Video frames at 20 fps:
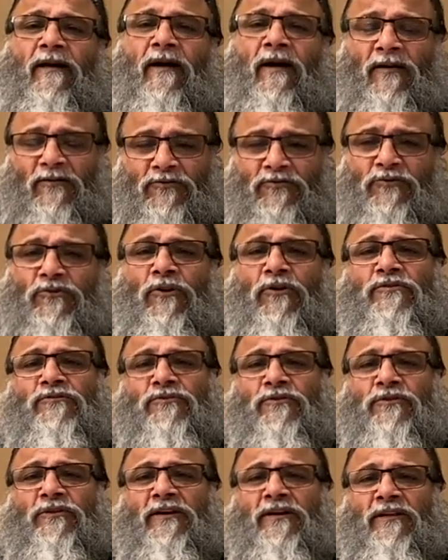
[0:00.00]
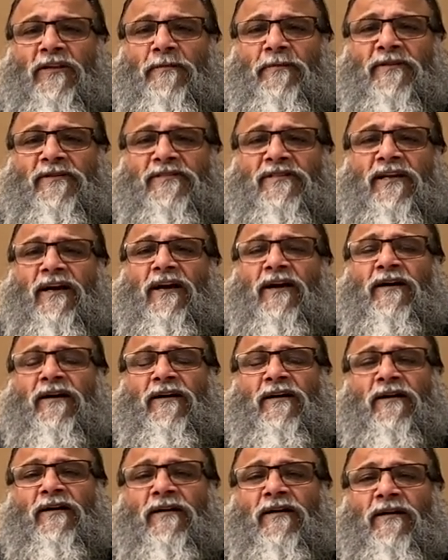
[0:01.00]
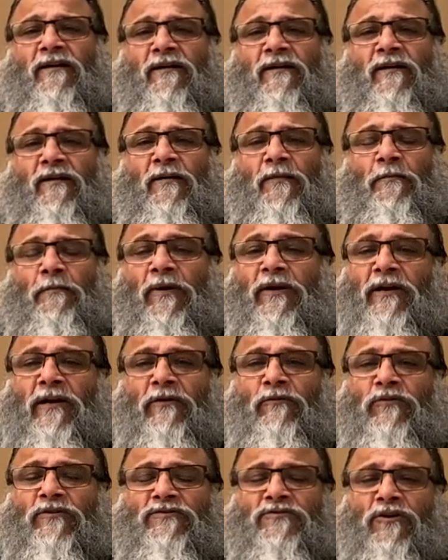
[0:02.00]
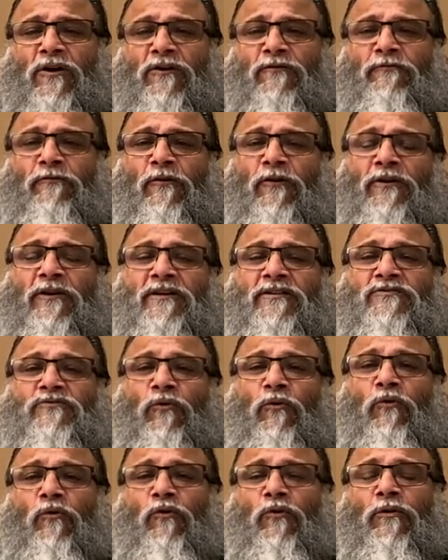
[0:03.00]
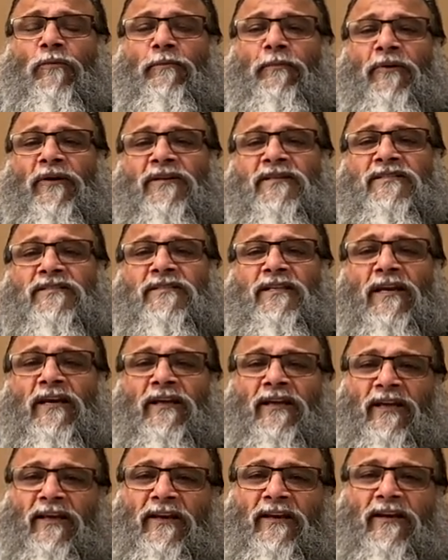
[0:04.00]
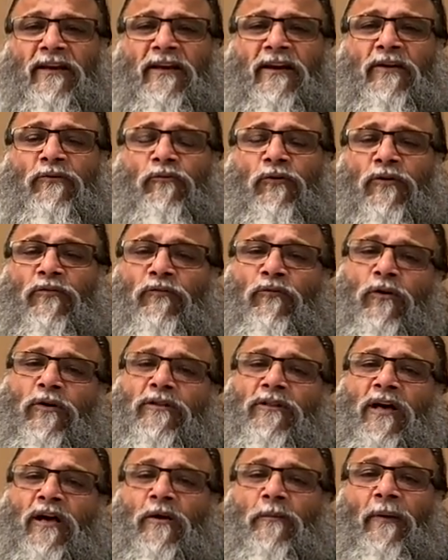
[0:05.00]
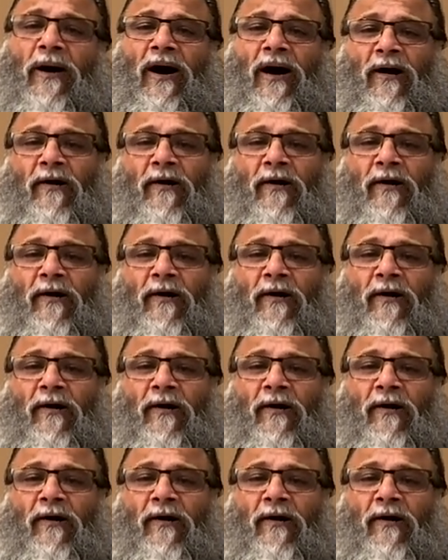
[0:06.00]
Arjun also did tapasya. But it was not for his own personal gain, it was for dharma.